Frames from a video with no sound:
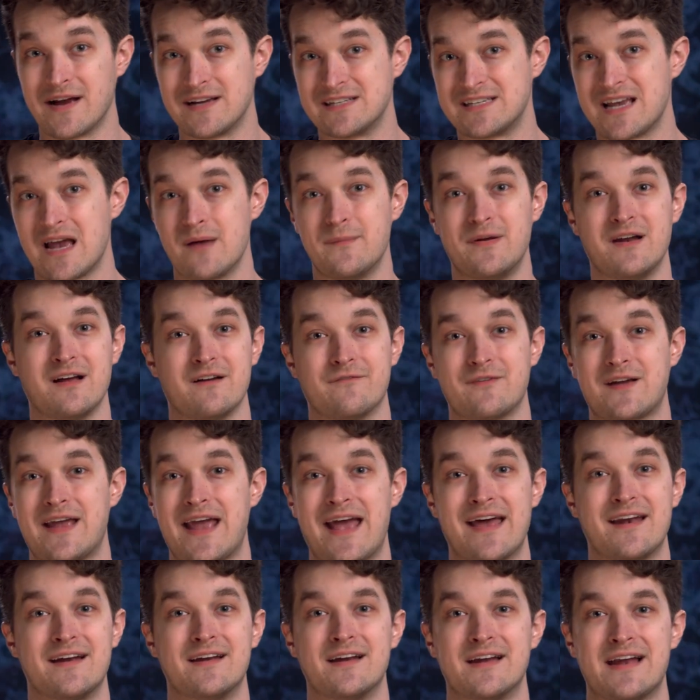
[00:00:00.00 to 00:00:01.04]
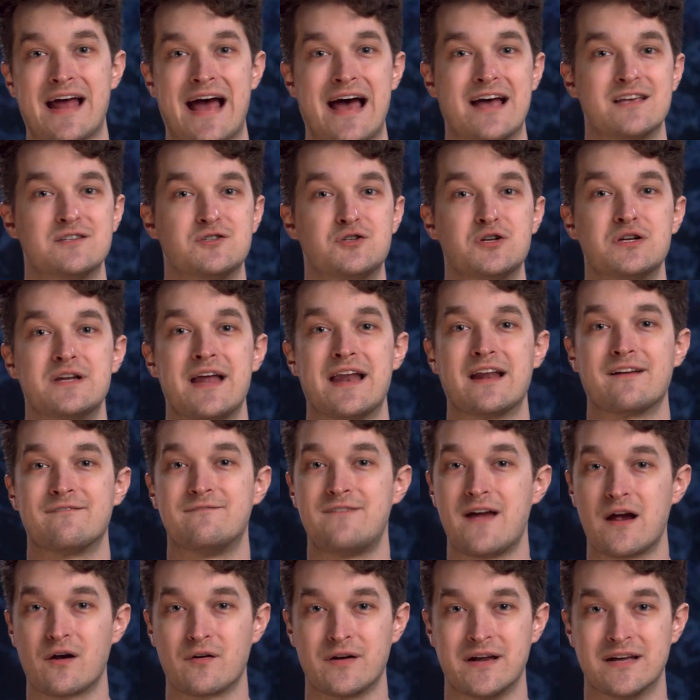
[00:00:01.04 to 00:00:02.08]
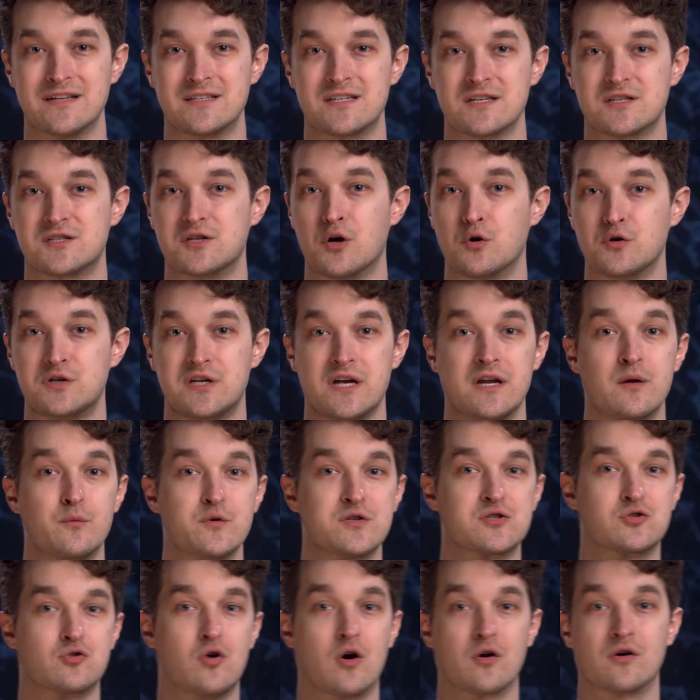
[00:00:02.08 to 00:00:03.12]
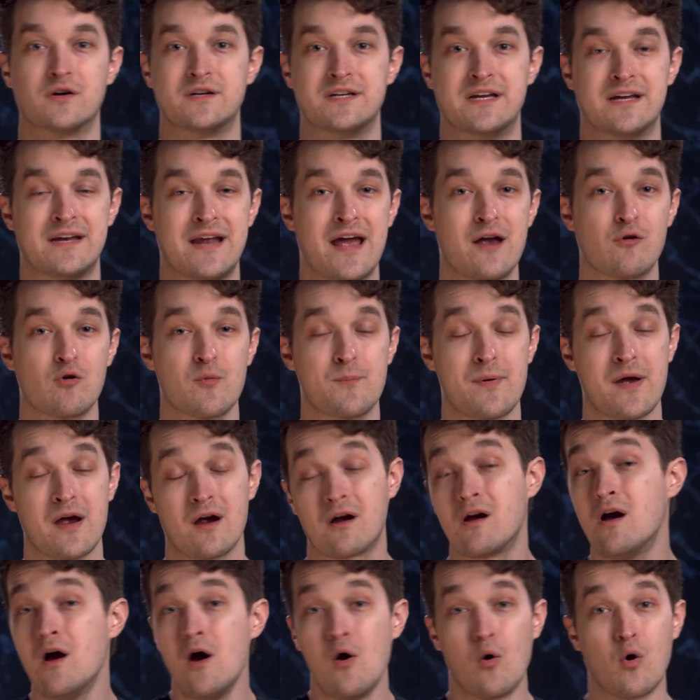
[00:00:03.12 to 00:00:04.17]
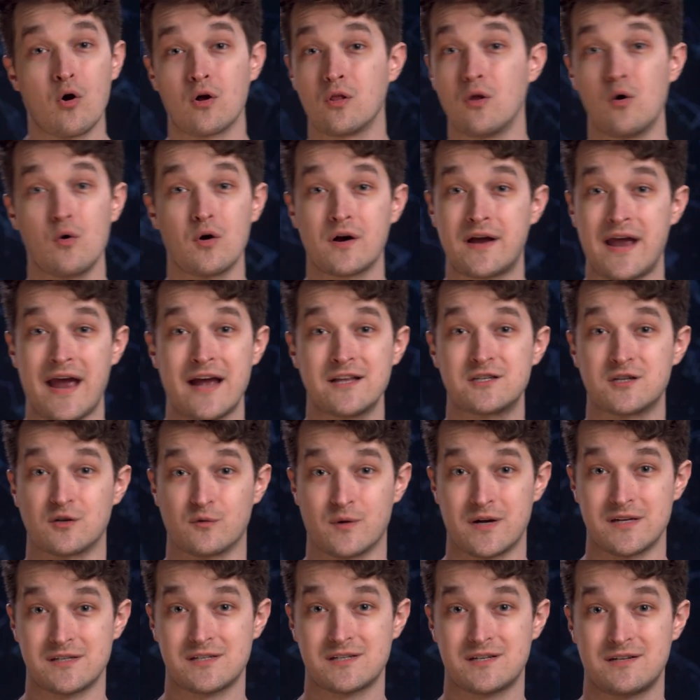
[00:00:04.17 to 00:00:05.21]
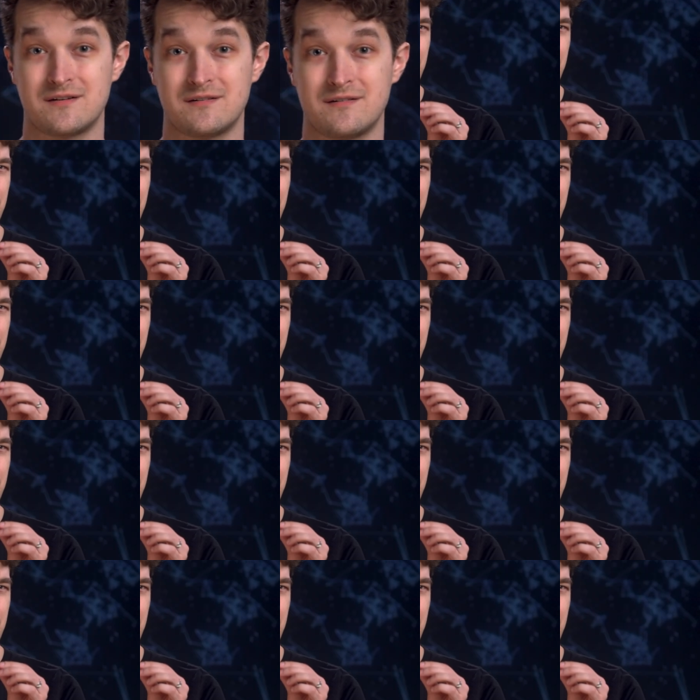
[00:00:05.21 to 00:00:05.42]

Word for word: examining if a candidate has genetic variants associated with stronger DNA repair or lower cancer risk.